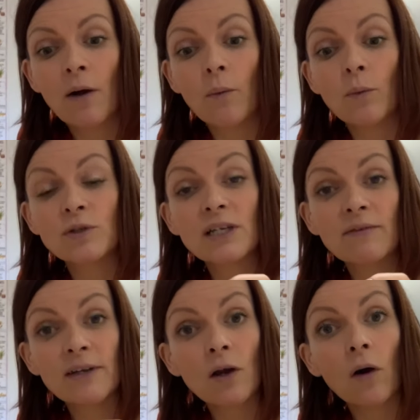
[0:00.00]
was
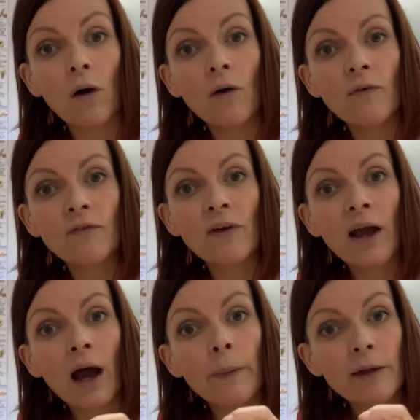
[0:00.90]
giving off,
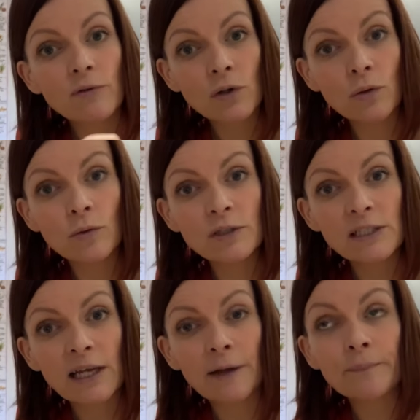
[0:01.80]
and they recorded
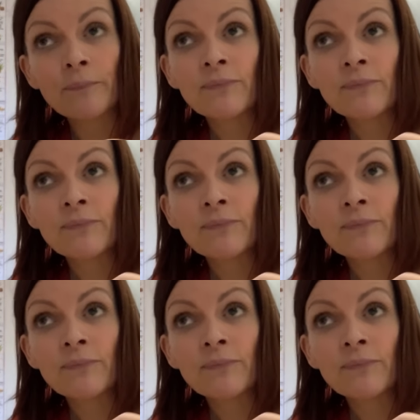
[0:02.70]
it.